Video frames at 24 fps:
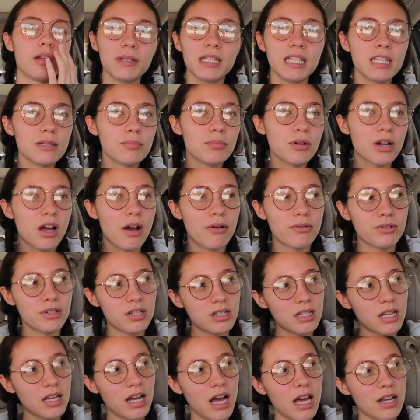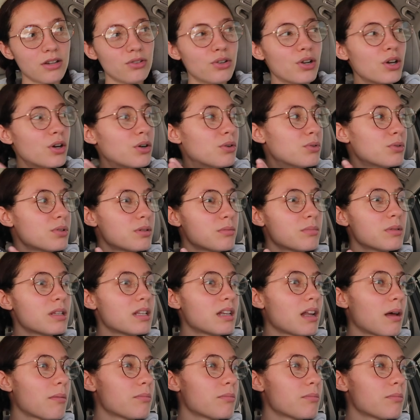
But this book, I was just like, I don't know, something,